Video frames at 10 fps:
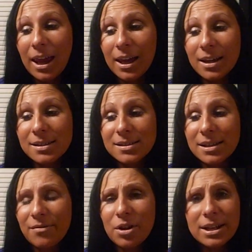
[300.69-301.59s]
And
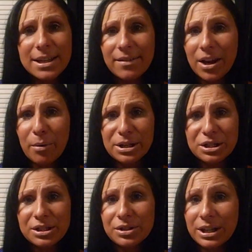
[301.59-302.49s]
if you guys have any
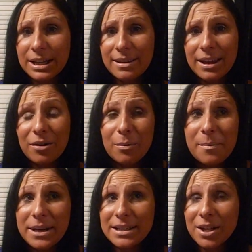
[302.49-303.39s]
questions or anything or
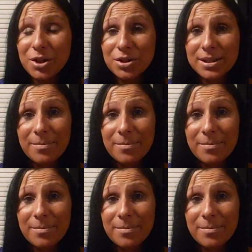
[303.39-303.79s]
want me to touch on